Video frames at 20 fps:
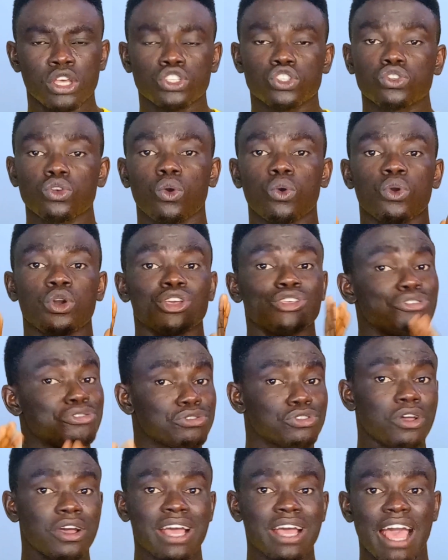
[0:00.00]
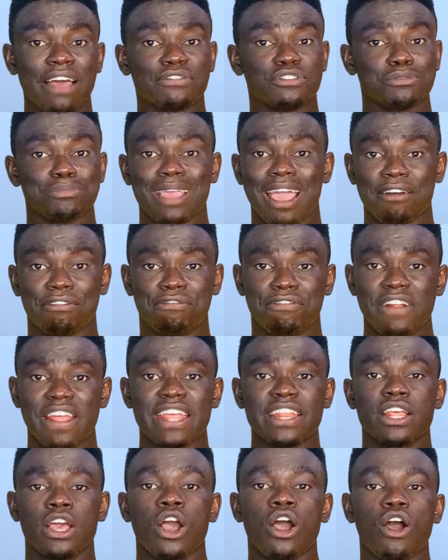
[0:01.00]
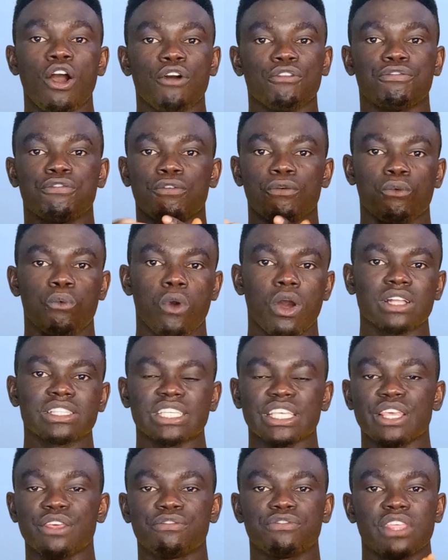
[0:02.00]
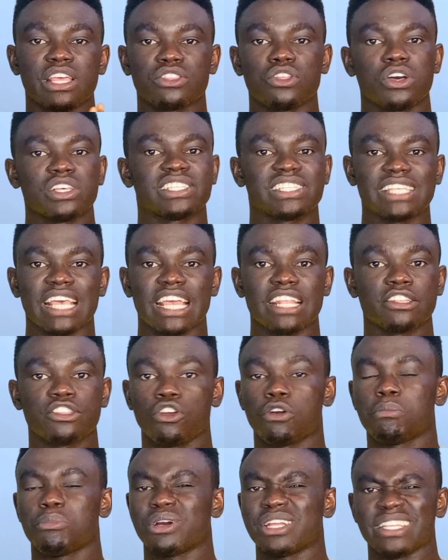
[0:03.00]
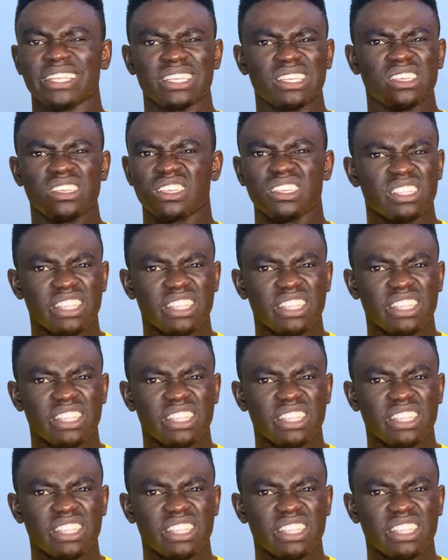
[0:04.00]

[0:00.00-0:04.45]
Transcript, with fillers: So you don't have to be afraid of what if they don't send your money.